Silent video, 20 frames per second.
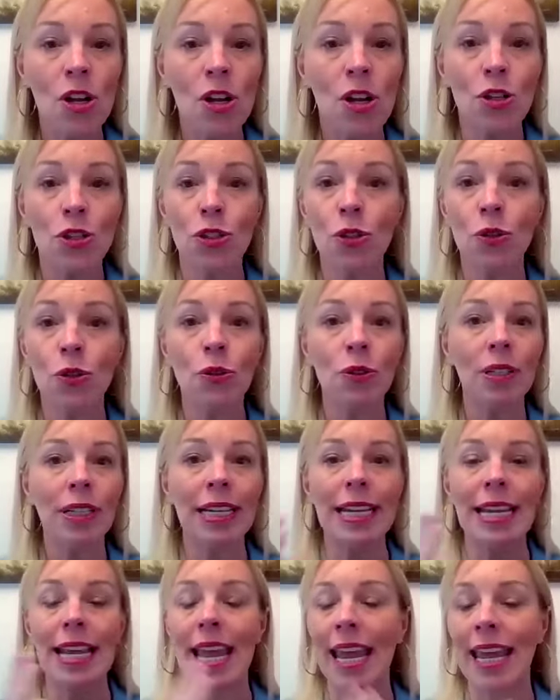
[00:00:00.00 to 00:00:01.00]

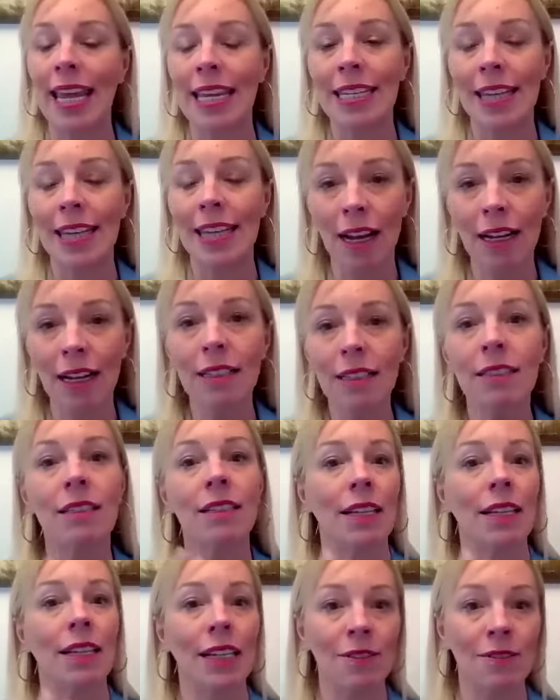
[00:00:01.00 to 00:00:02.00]
Certainly a young
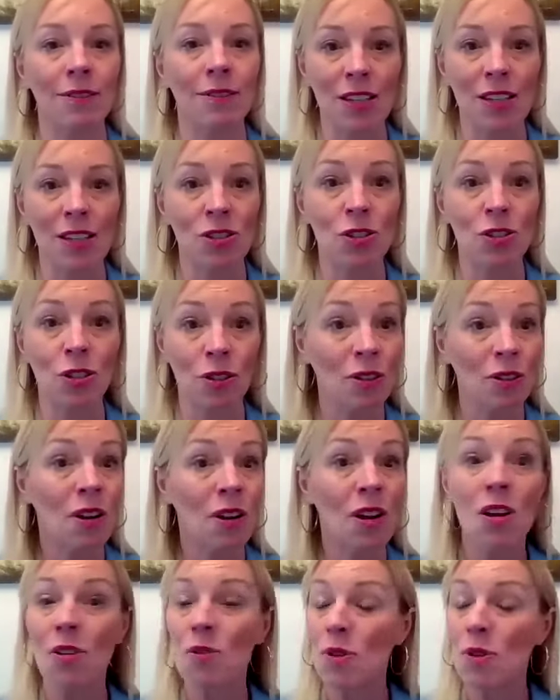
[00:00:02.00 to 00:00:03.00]
investor
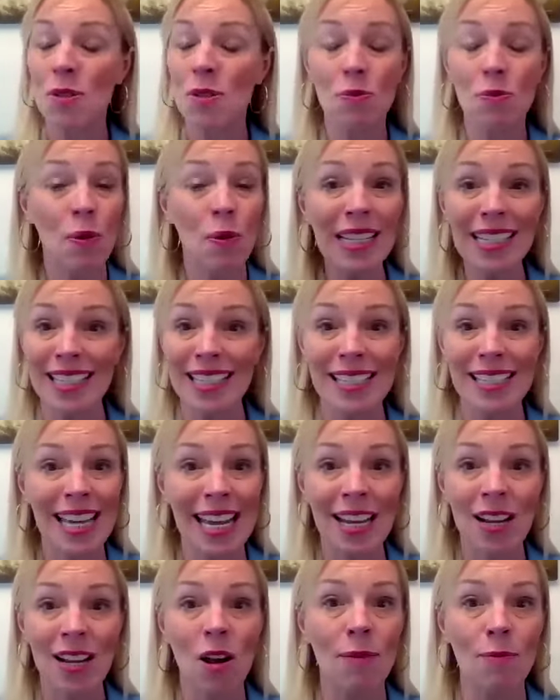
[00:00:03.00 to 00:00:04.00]
is willing to
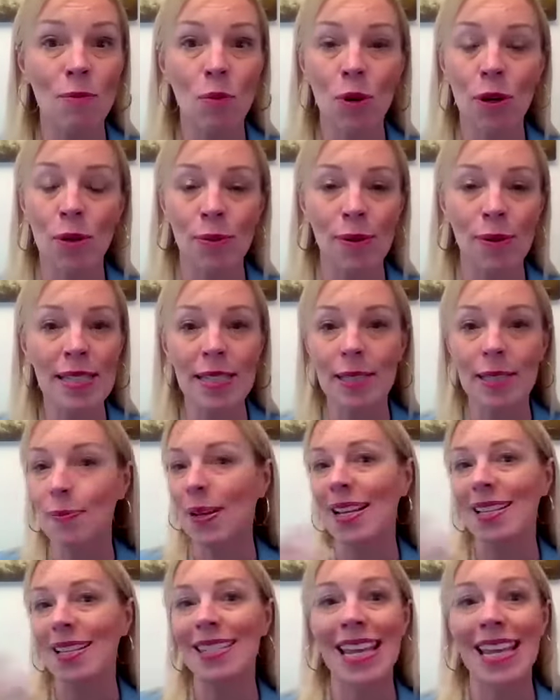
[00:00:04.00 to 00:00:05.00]
take on more risk
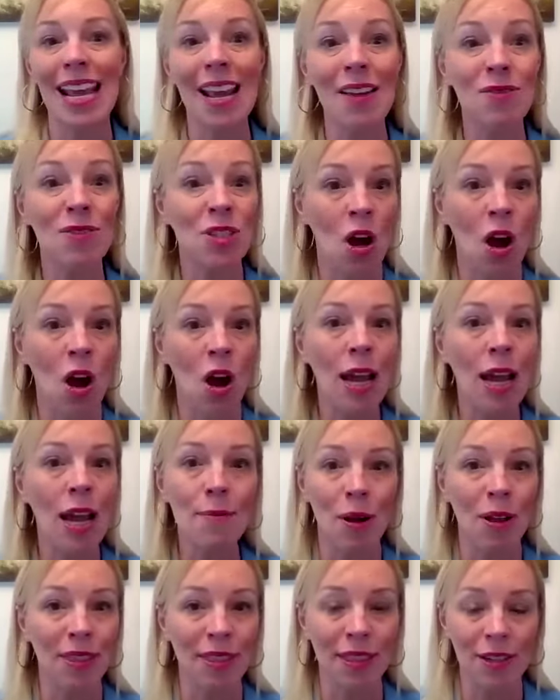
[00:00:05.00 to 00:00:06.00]
because they have
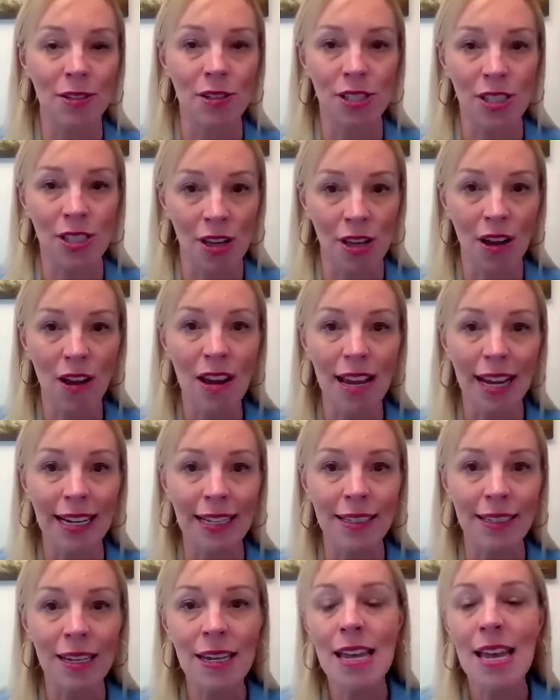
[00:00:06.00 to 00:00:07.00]
time on their
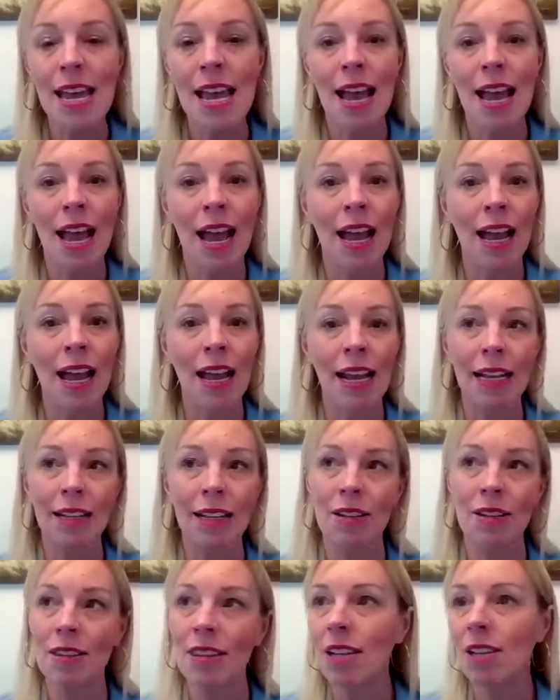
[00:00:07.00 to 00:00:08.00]
side.
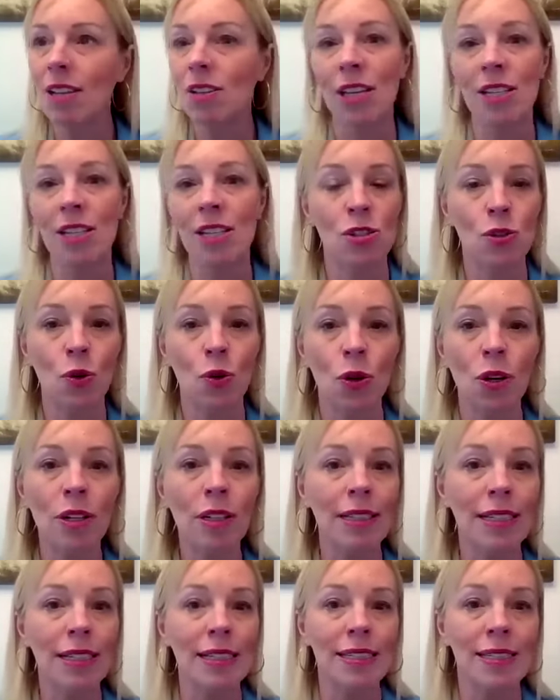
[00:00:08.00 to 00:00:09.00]
And you think
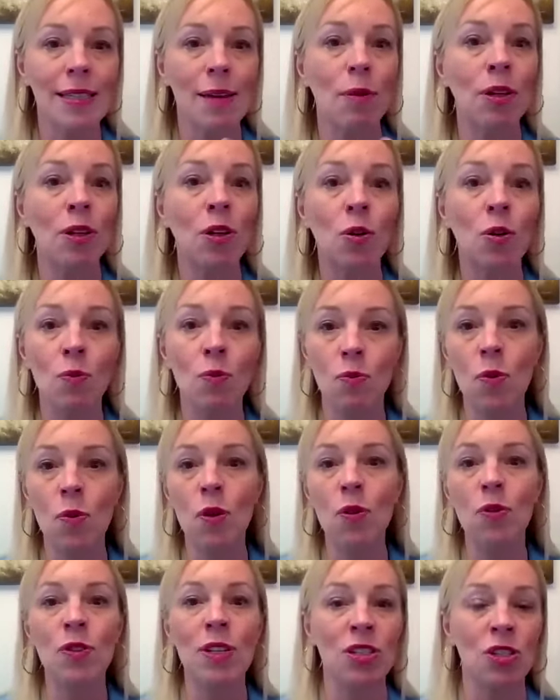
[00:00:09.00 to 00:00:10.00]
historically, someone who
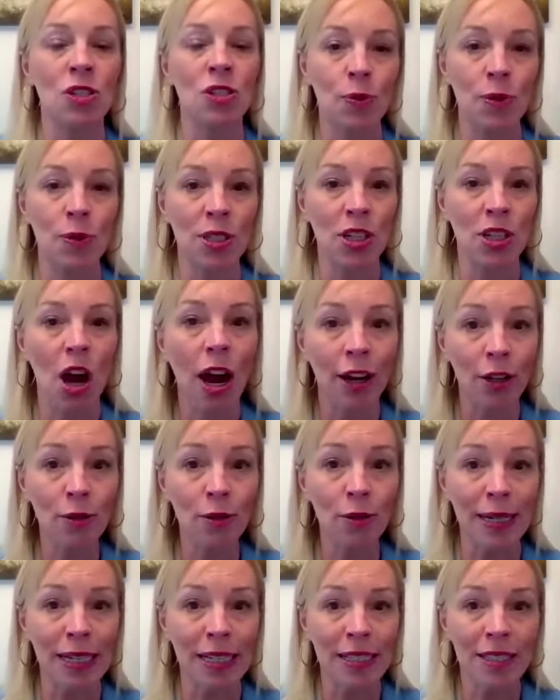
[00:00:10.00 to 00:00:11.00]
moved into
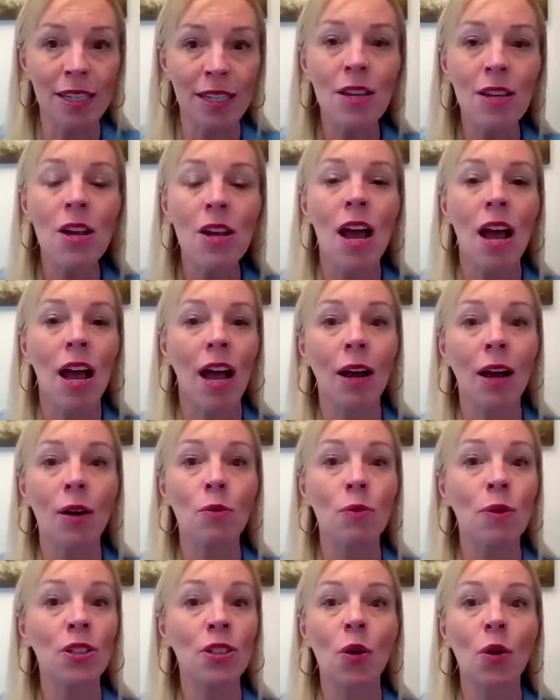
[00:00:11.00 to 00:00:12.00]
retirement
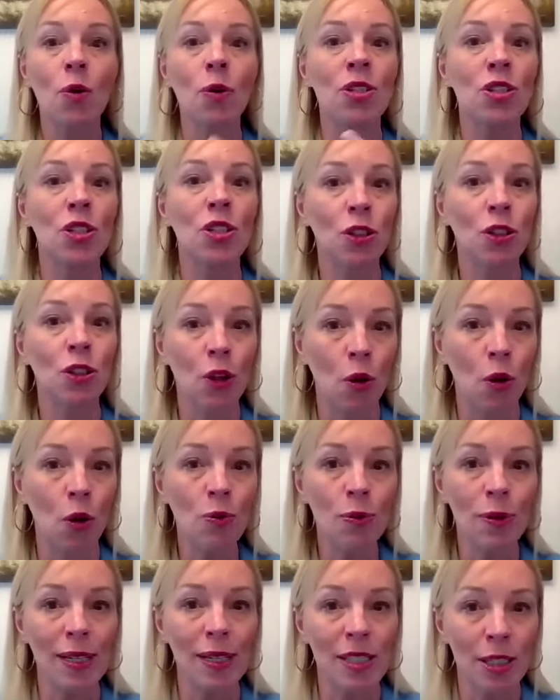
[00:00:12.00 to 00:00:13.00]
would go into low
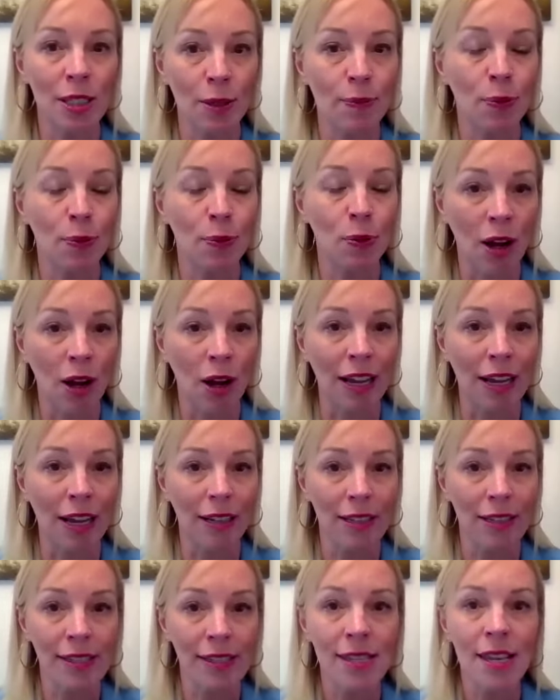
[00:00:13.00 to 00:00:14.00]
risk
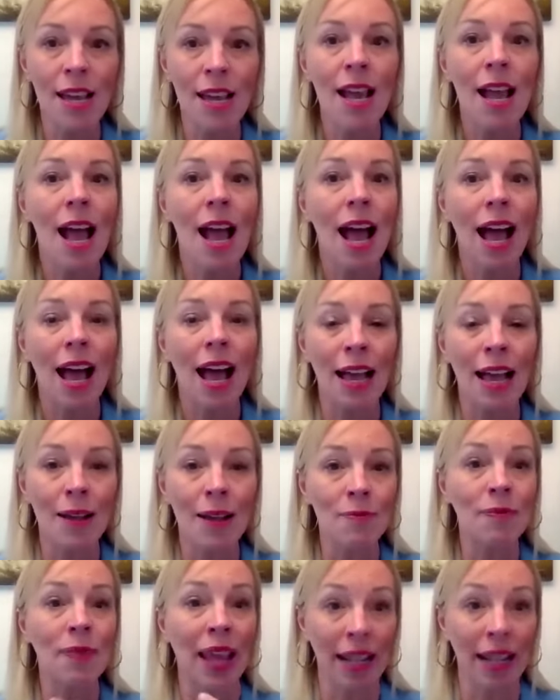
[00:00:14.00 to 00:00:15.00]
products
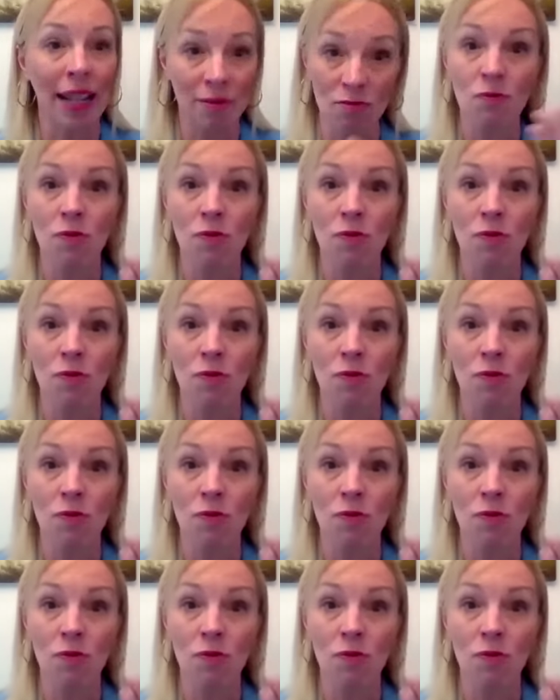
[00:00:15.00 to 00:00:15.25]
and